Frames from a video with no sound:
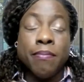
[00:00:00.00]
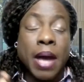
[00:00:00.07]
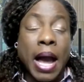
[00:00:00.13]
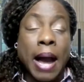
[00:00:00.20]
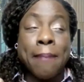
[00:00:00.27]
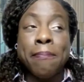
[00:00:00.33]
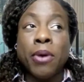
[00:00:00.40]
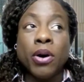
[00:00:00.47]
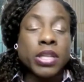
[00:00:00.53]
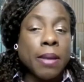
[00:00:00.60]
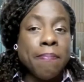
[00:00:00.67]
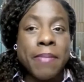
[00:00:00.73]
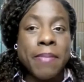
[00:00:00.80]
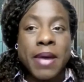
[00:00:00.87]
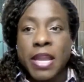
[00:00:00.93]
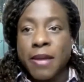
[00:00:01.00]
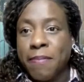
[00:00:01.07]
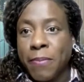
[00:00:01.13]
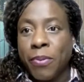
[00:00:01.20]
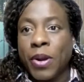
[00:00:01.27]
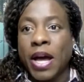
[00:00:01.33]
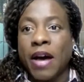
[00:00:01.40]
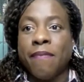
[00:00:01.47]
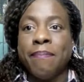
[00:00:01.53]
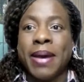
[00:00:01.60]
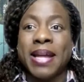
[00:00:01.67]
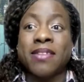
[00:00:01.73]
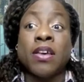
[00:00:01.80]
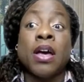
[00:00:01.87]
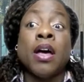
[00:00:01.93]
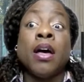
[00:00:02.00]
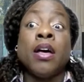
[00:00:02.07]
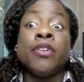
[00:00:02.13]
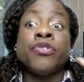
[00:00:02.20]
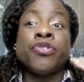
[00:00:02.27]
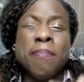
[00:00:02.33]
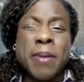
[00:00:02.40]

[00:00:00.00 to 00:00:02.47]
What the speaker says: among the many people I've met, some